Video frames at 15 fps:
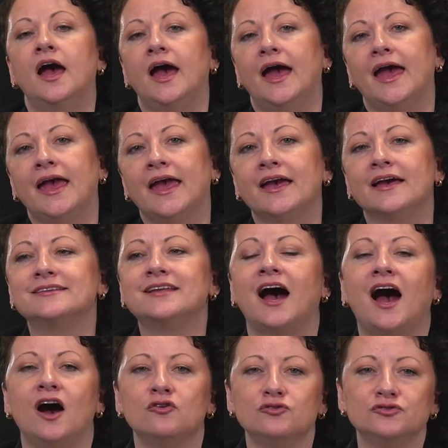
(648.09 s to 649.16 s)
and
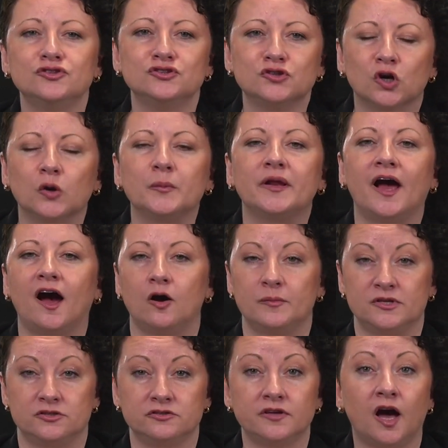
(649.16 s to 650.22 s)
how to determine
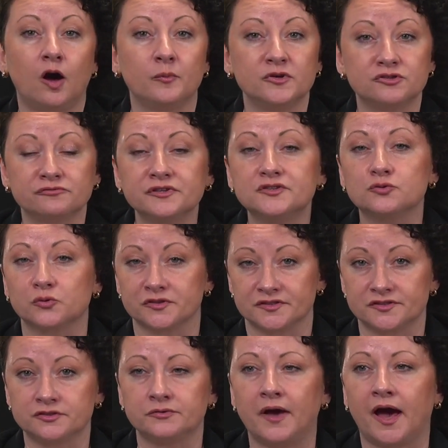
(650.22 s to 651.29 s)
how much resources
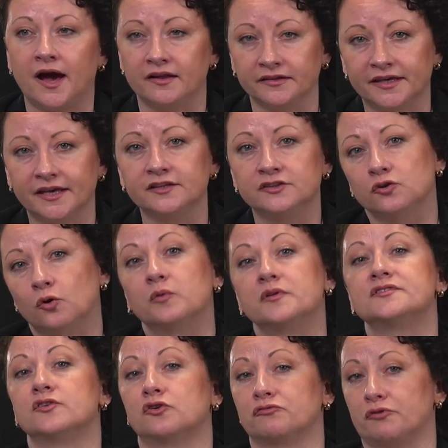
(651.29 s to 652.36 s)
to allocate towards
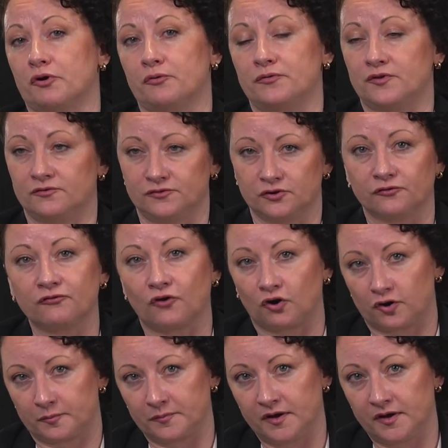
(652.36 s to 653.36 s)
the growth of your firm.